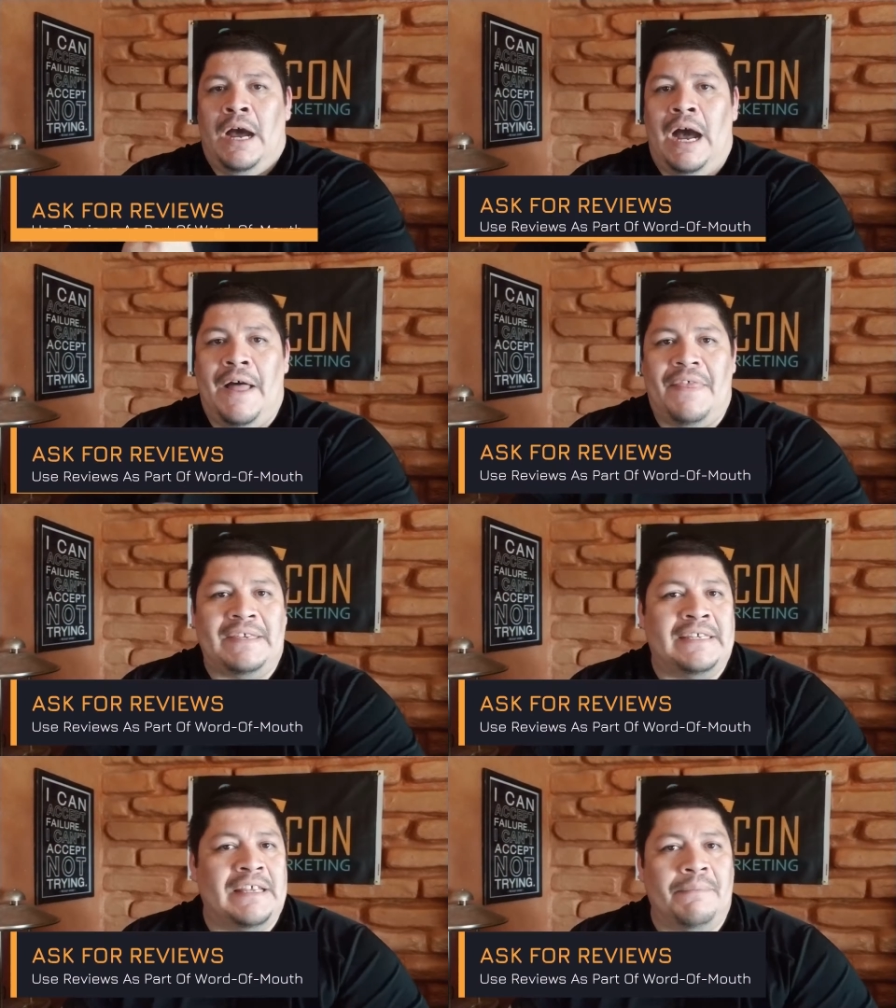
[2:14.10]
This
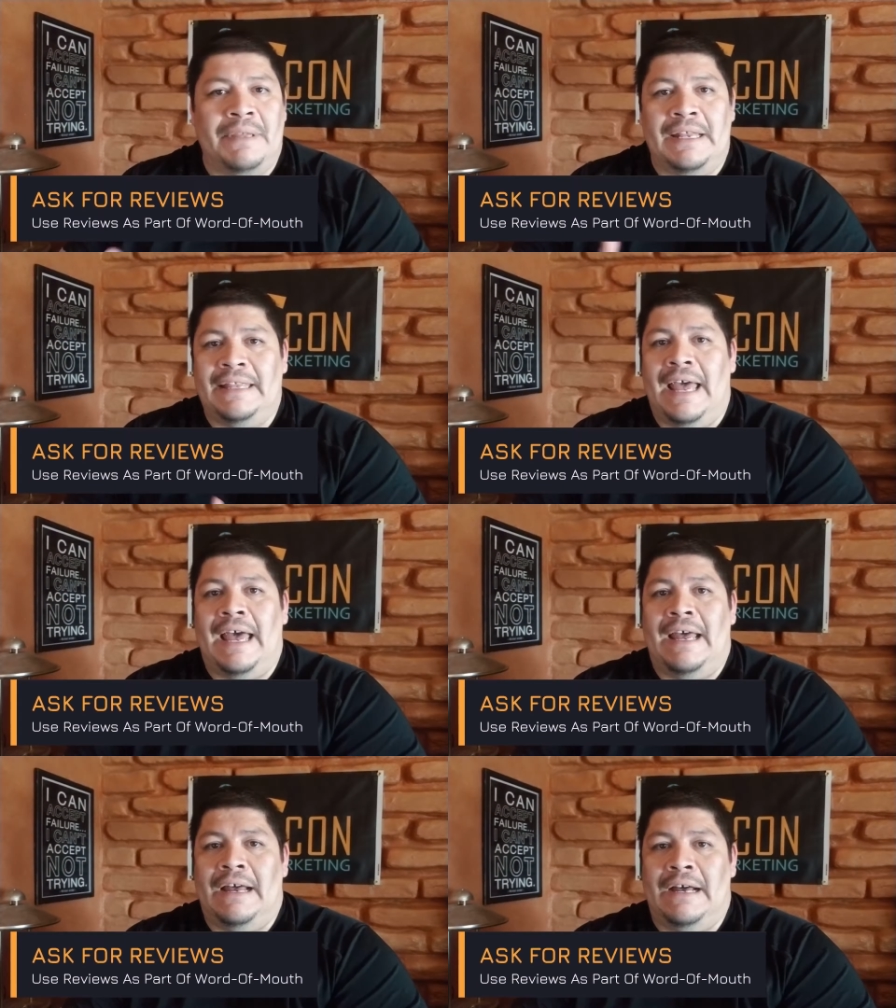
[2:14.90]
is something
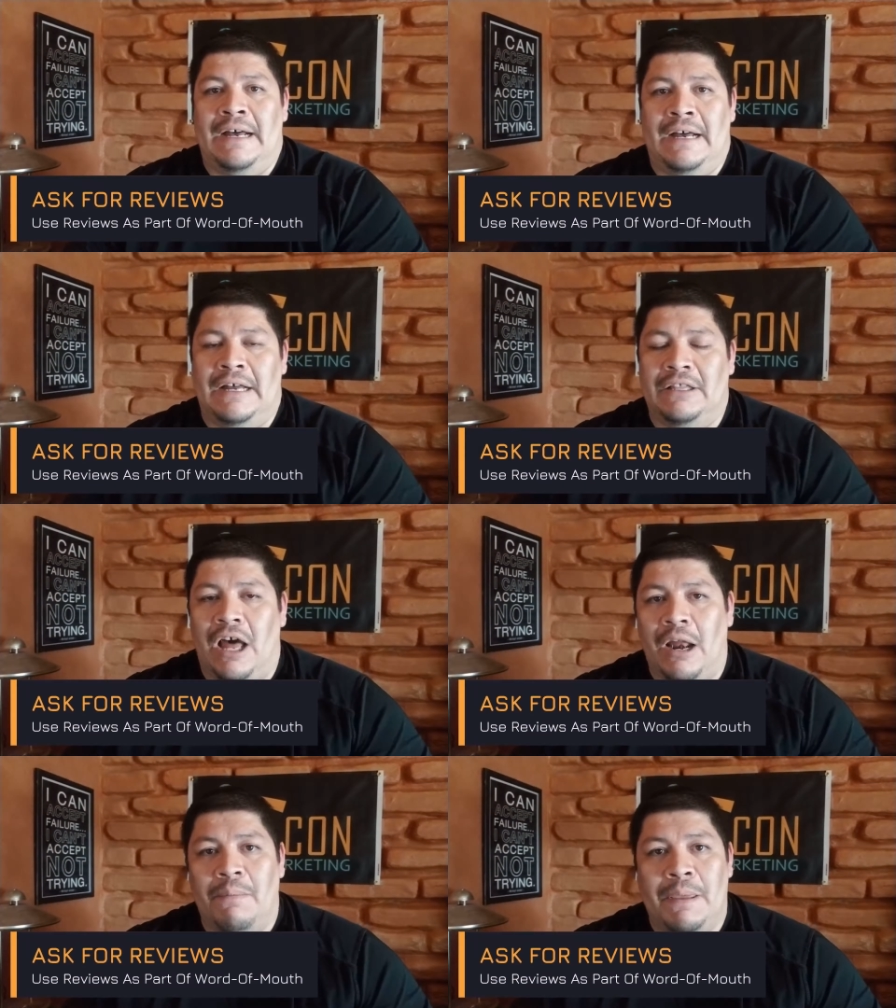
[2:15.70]
that a
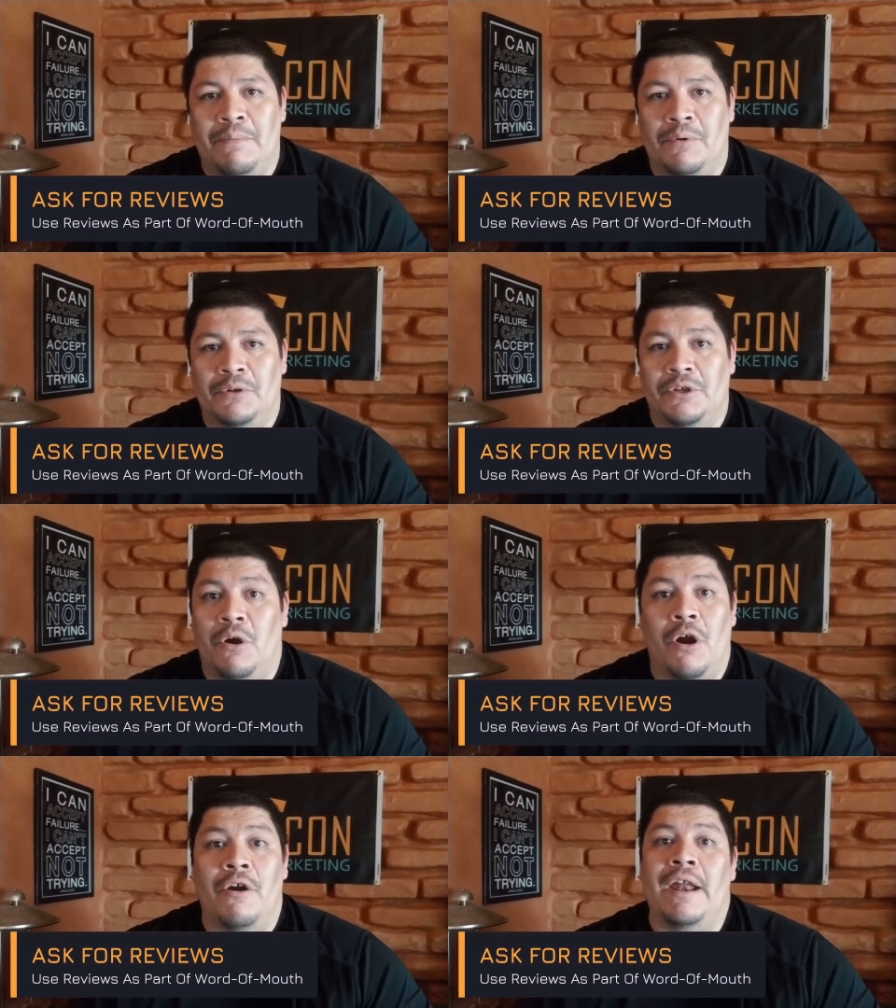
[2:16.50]
lot of people do
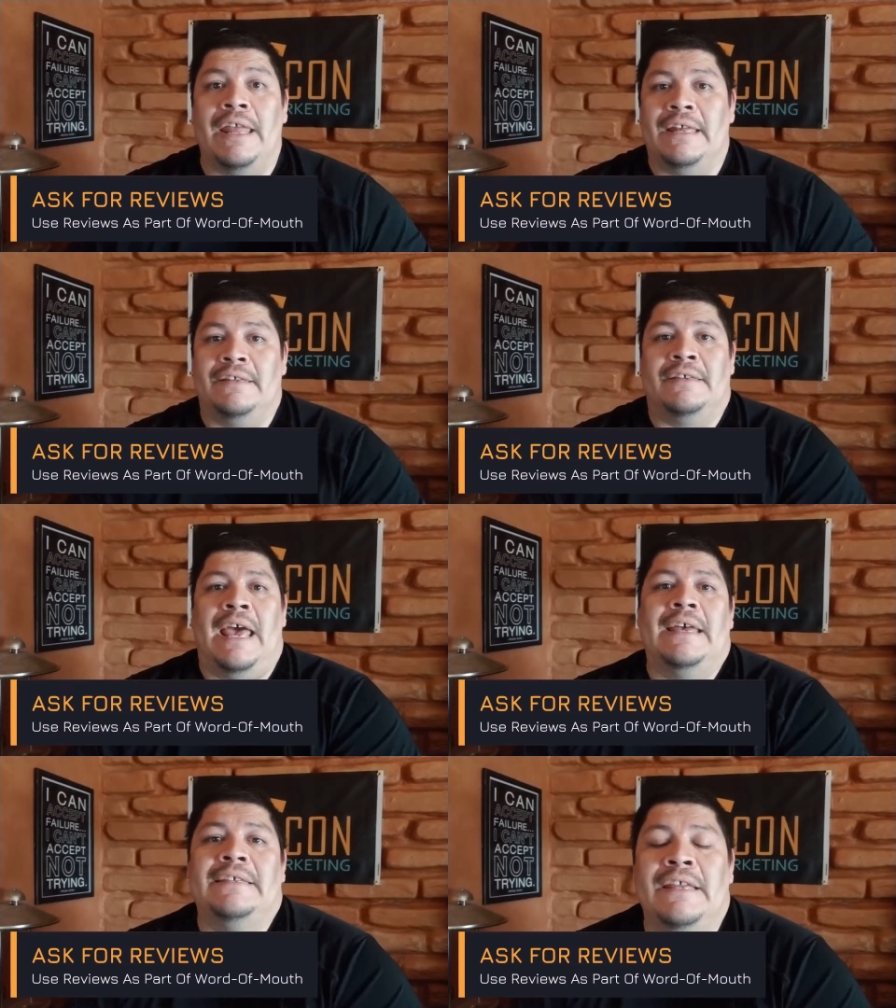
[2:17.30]
already. It's
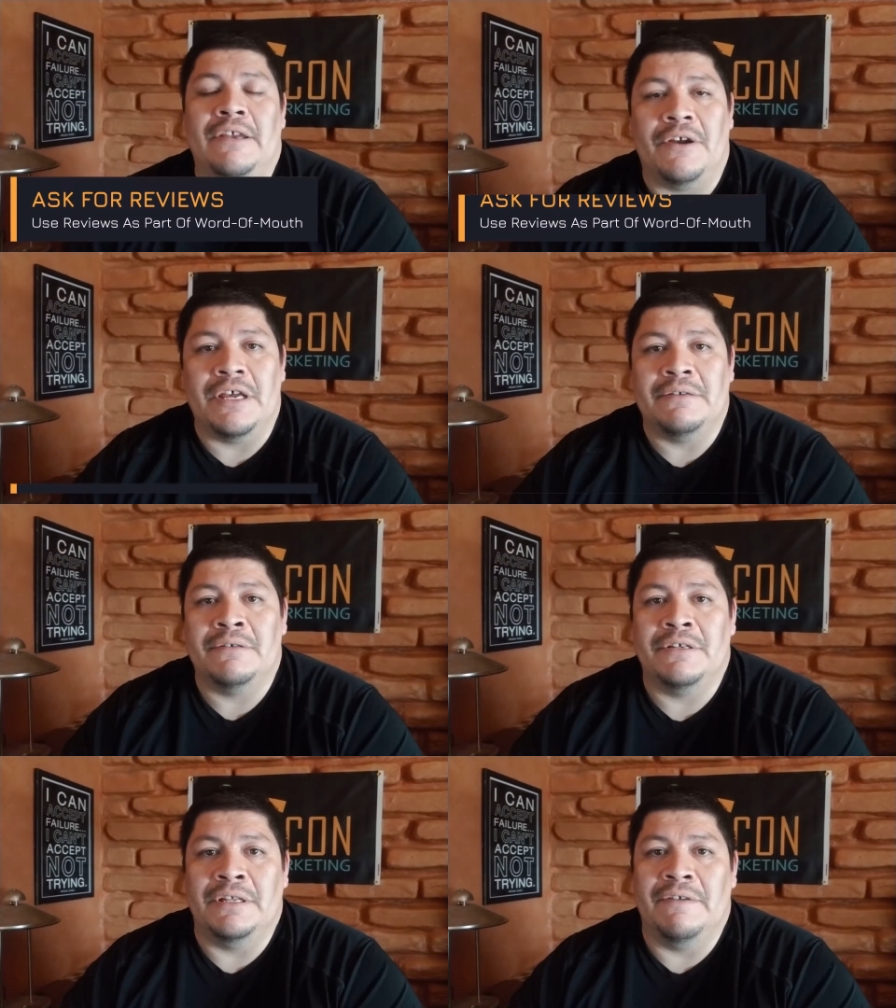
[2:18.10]
asking your customers
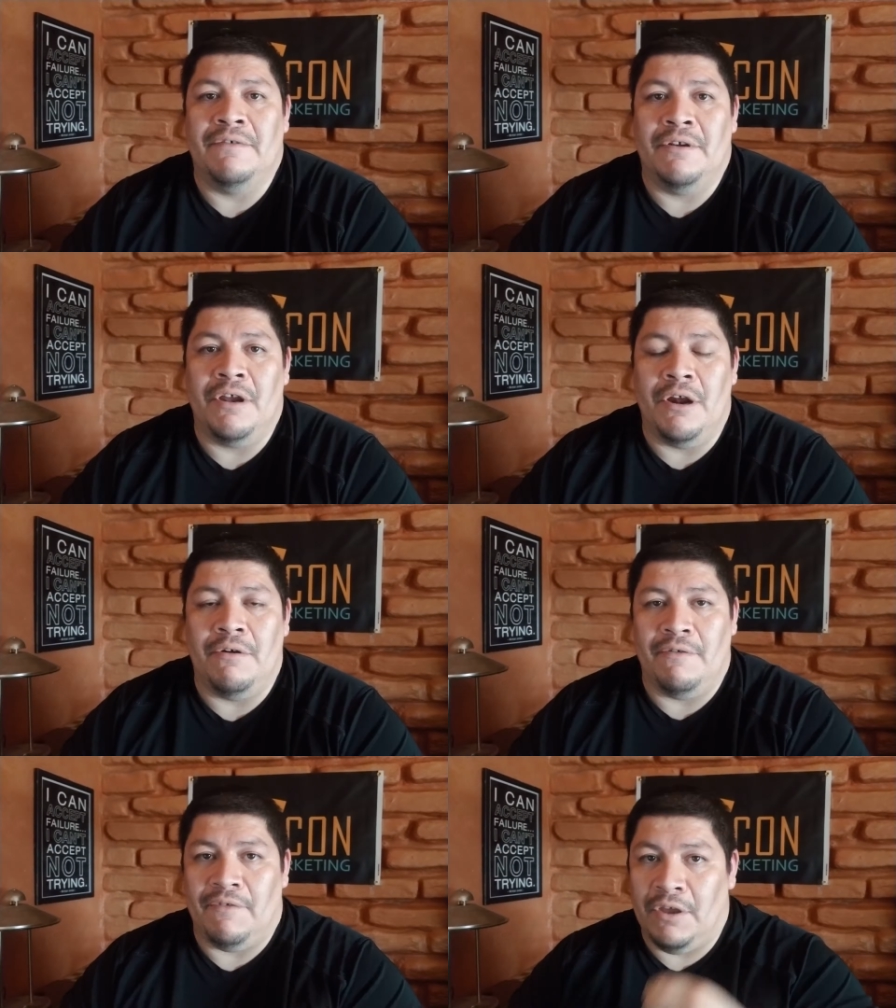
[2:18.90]
to leave a
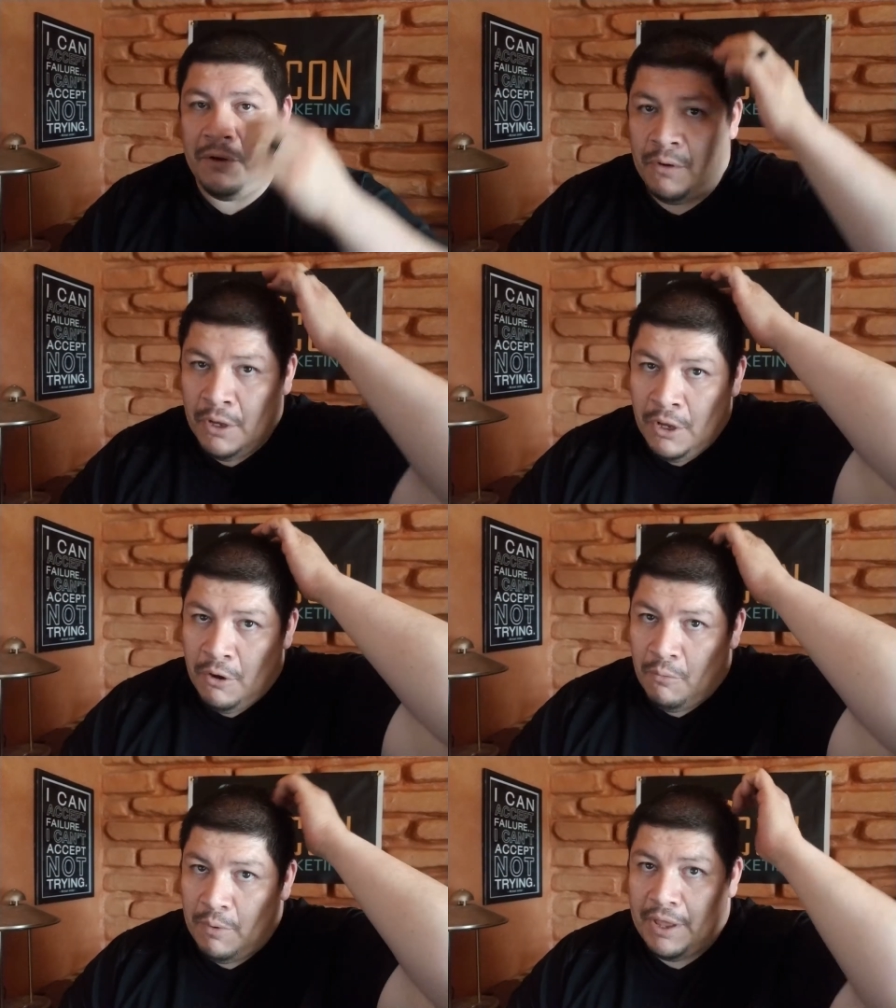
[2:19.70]
review,
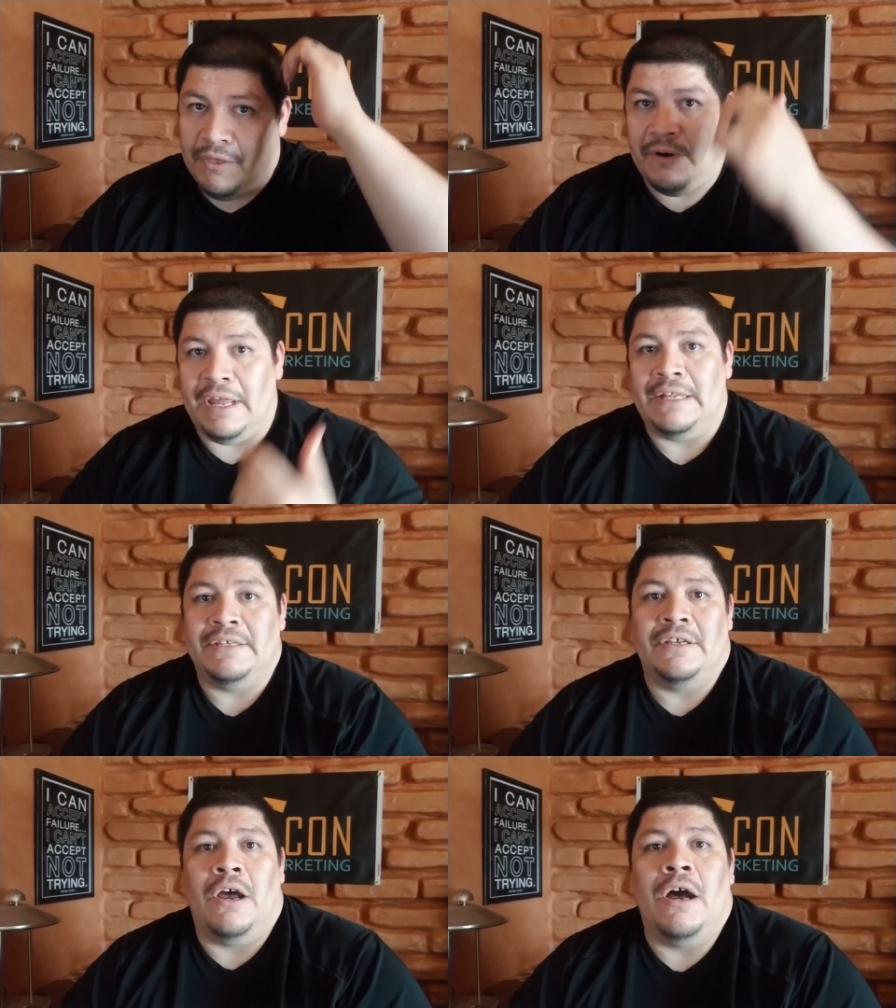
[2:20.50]
whether it's
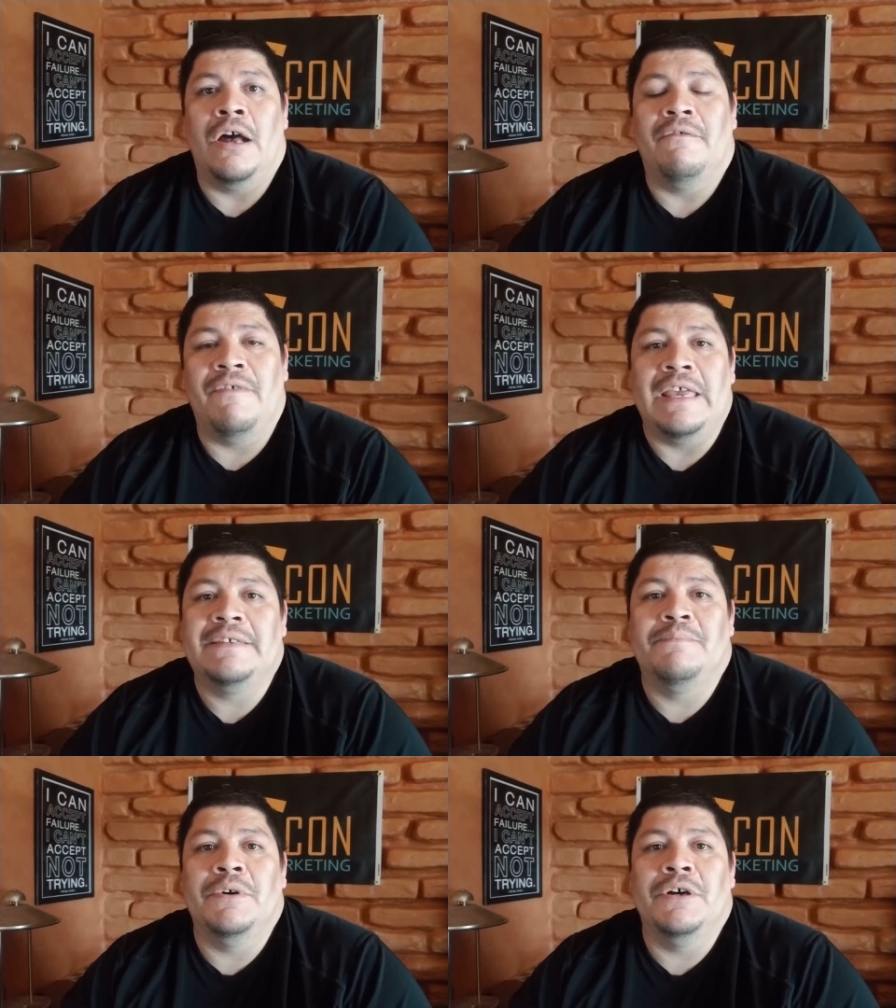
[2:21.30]
on
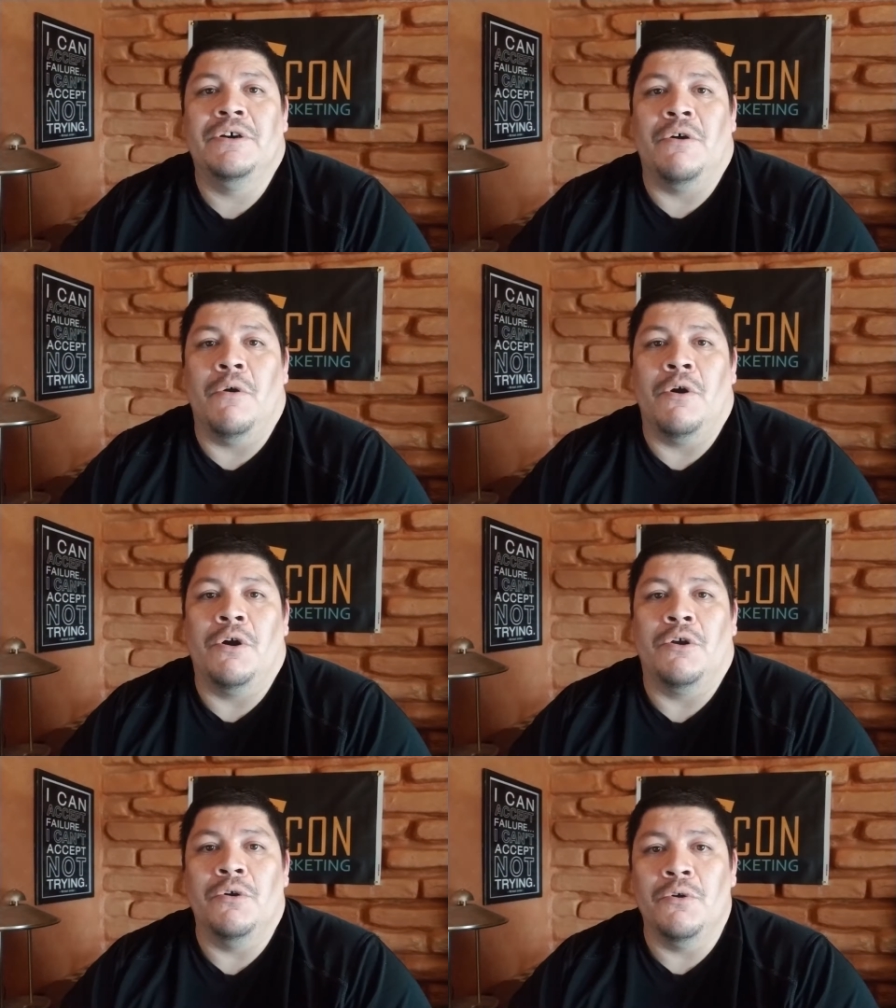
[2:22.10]
Facebook or
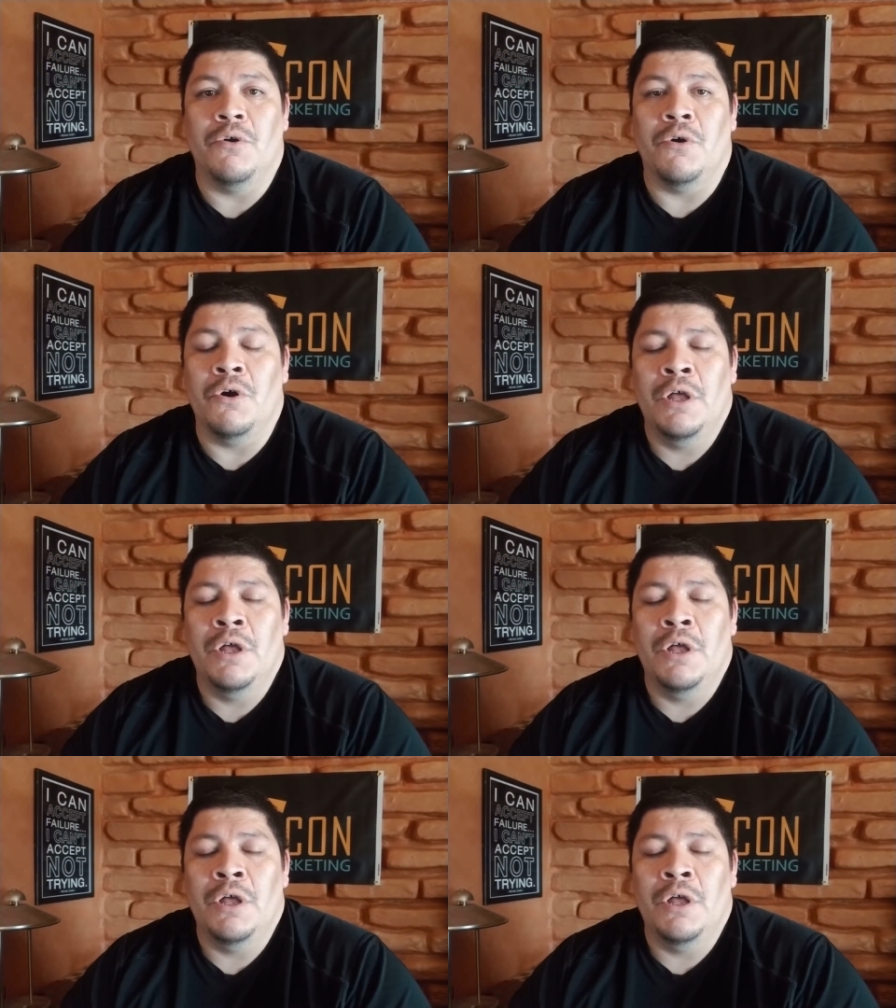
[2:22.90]
Google.